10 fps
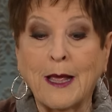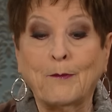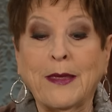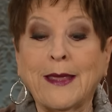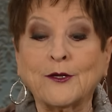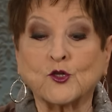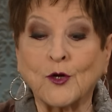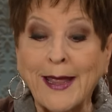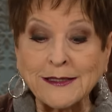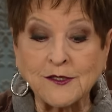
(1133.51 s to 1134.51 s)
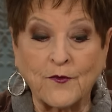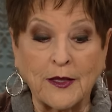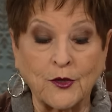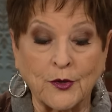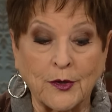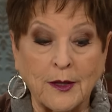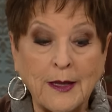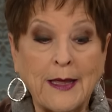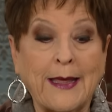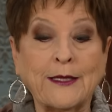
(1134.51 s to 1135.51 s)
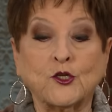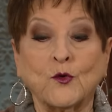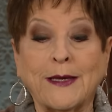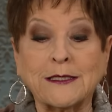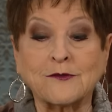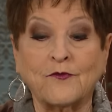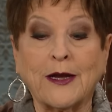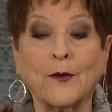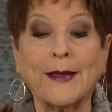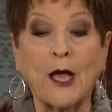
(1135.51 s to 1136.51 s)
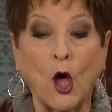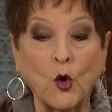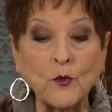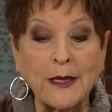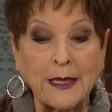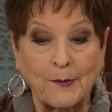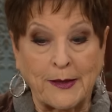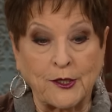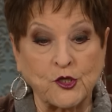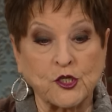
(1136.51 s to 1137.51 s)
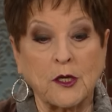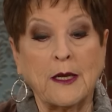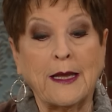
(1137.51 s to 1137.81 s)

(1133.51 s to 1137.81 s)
being transfigured into His very own image